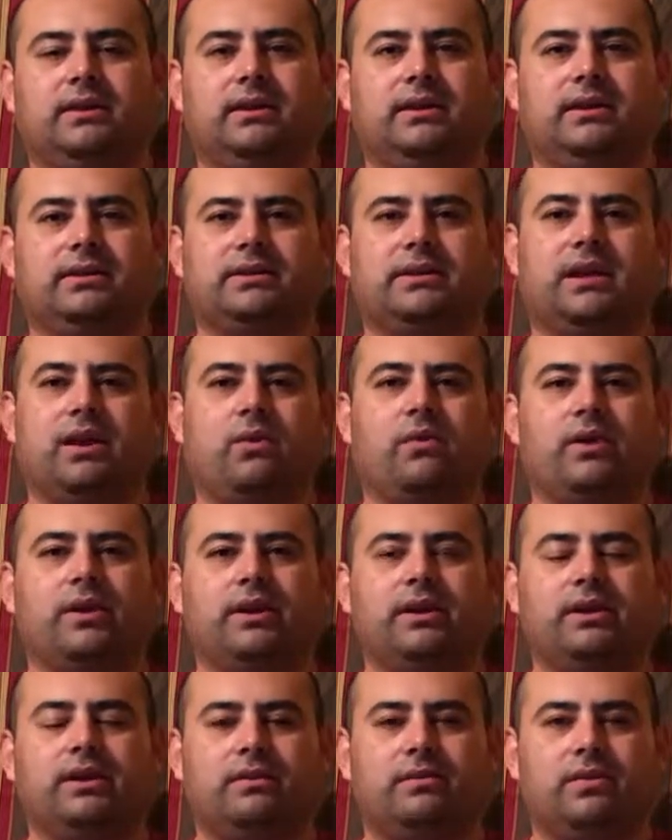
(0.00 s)
it's not
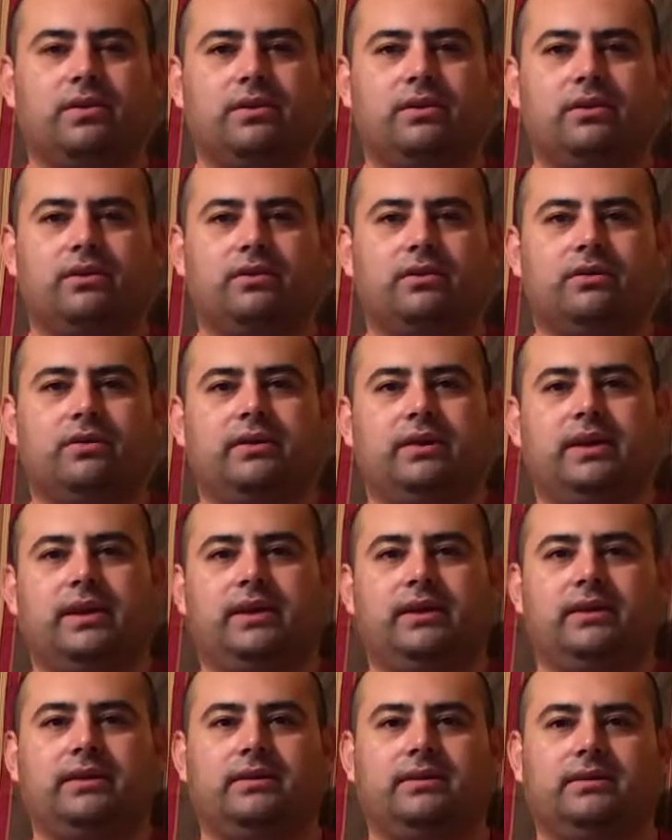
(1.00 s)
working no more, or
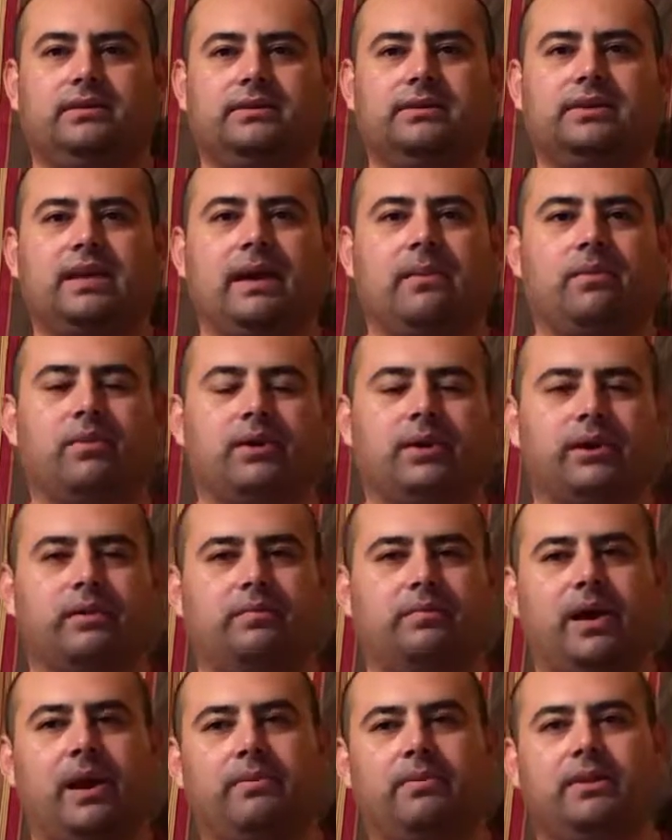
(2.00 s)
they stop working
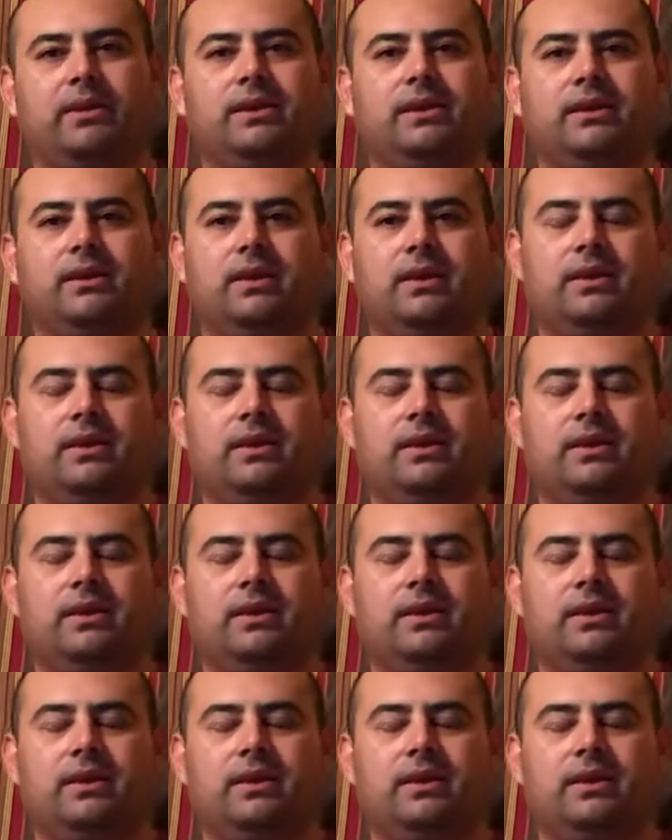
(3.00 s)
properly.